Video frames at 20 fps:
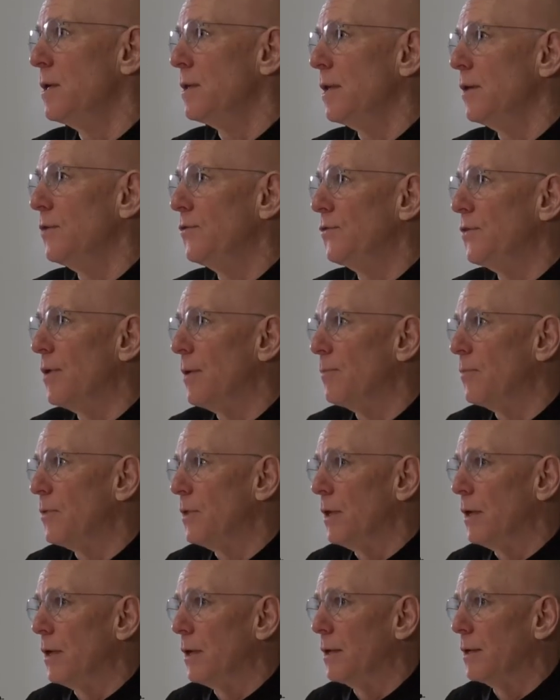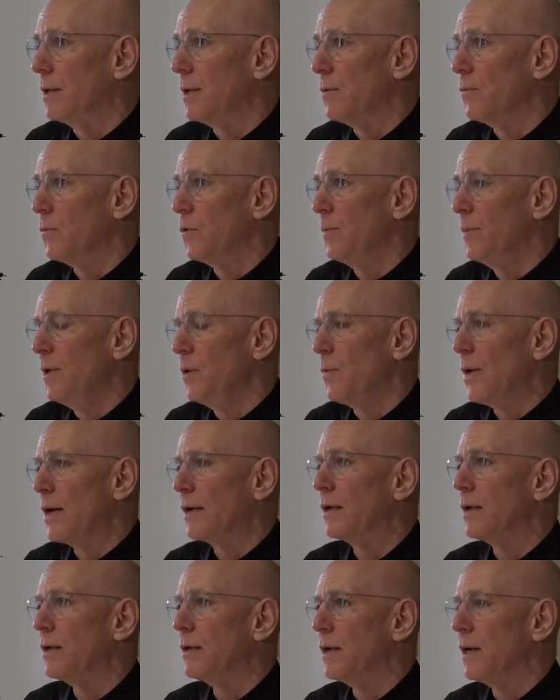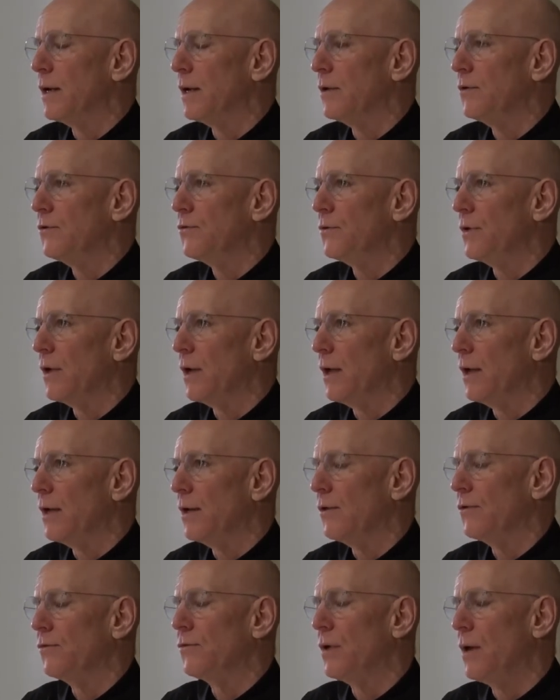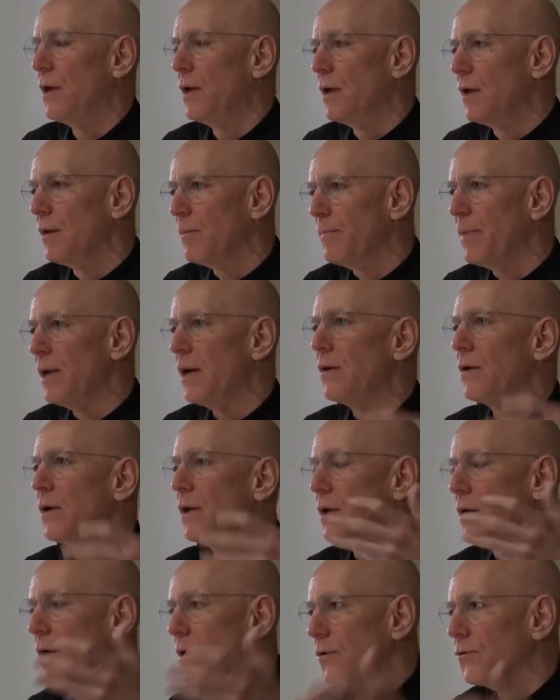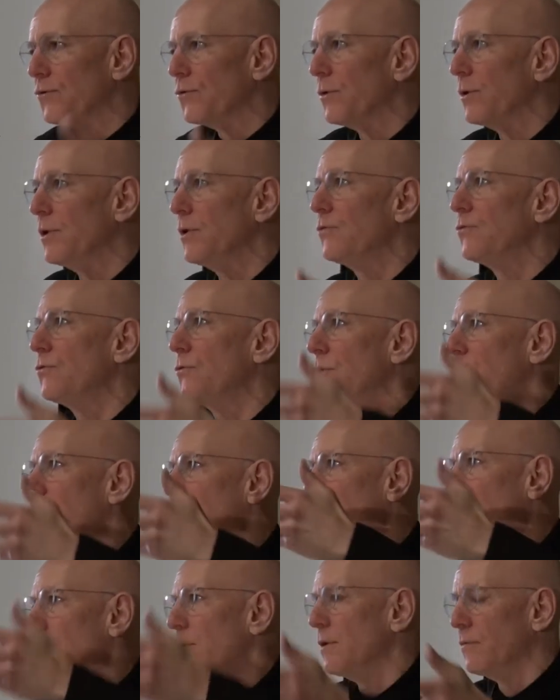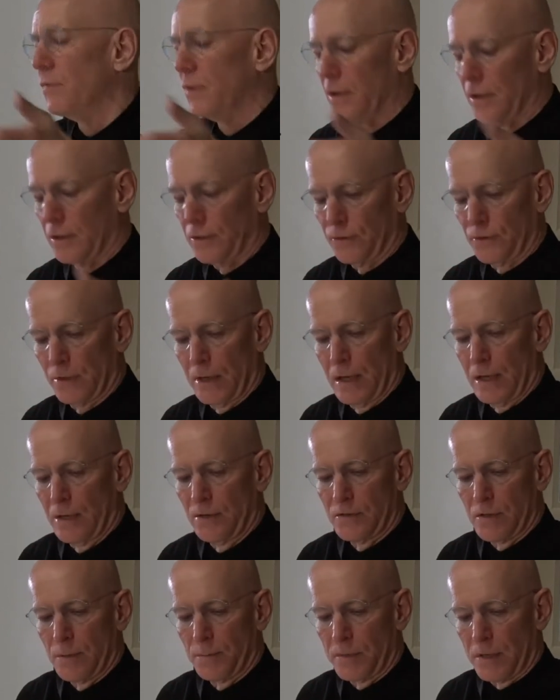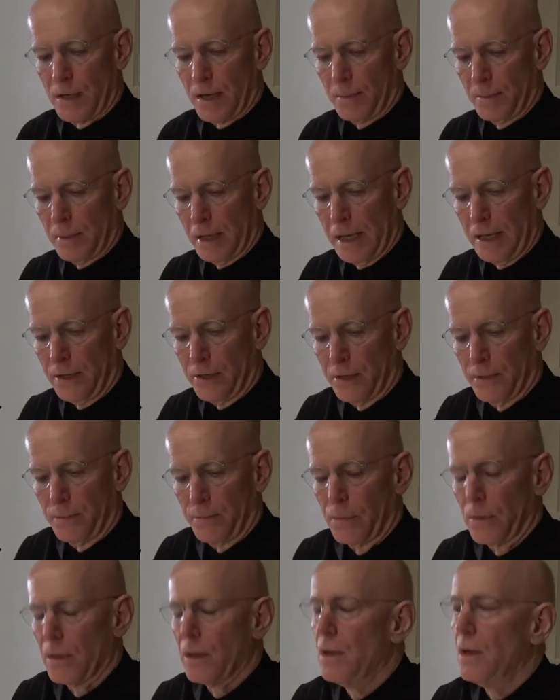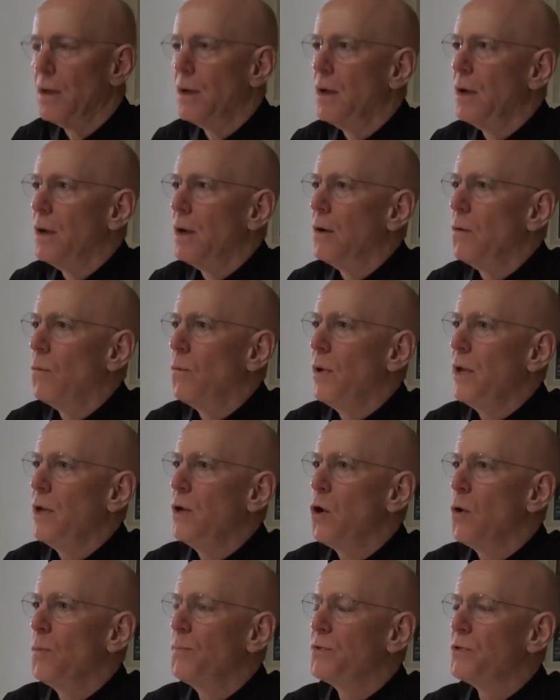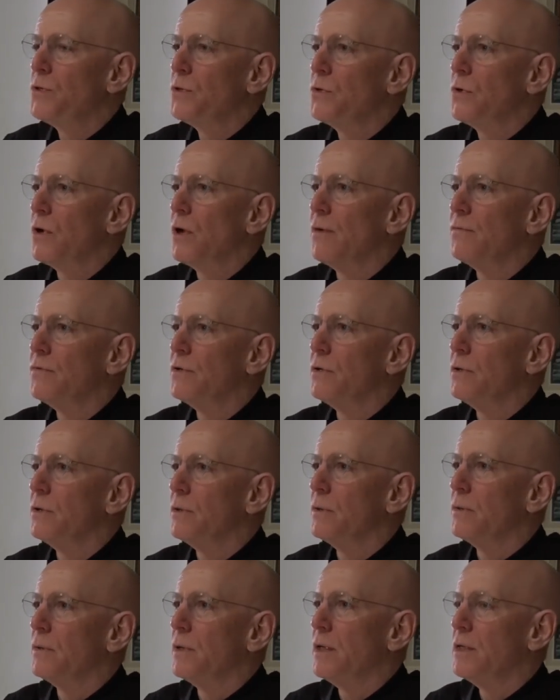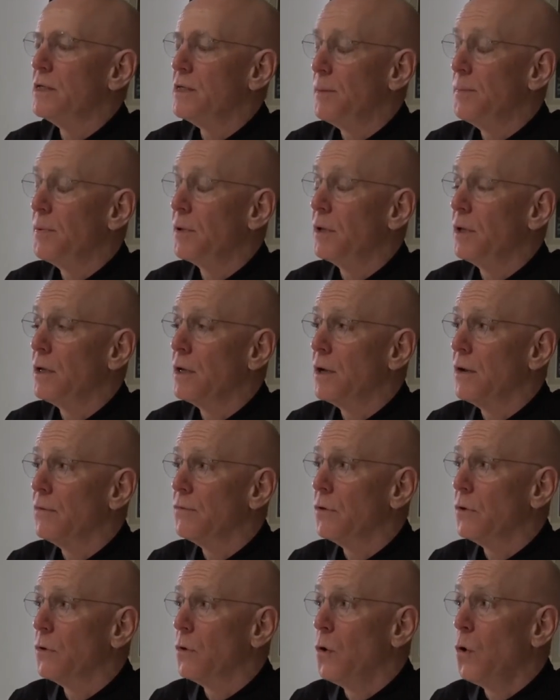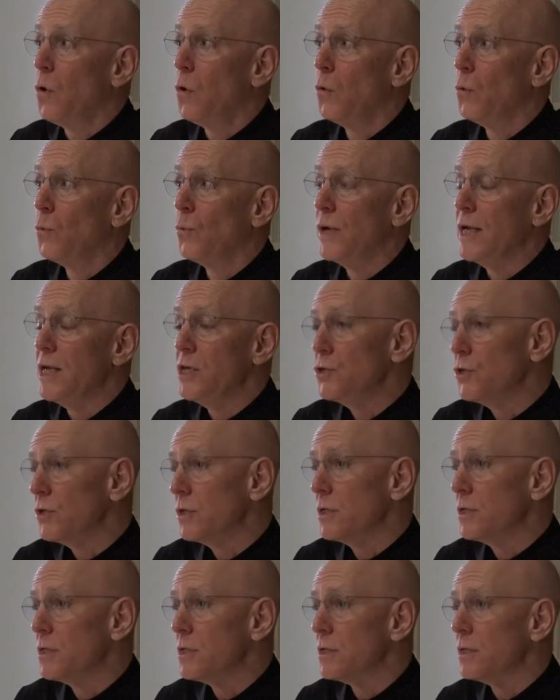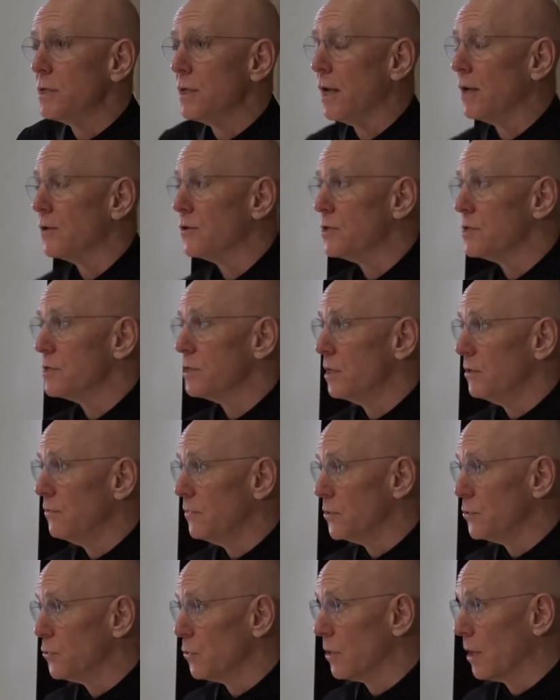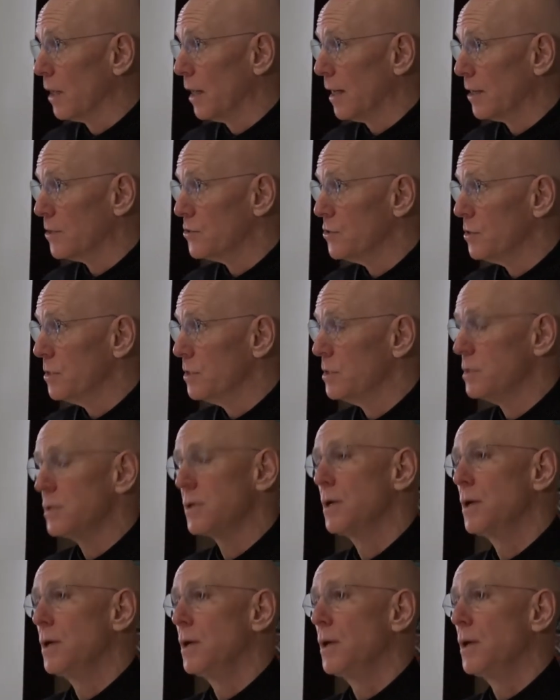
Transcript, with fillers: than something that will be recognized as bearing cultural history or significance sometime later. We hope to cover and typically cover whole regions, not just individual collections,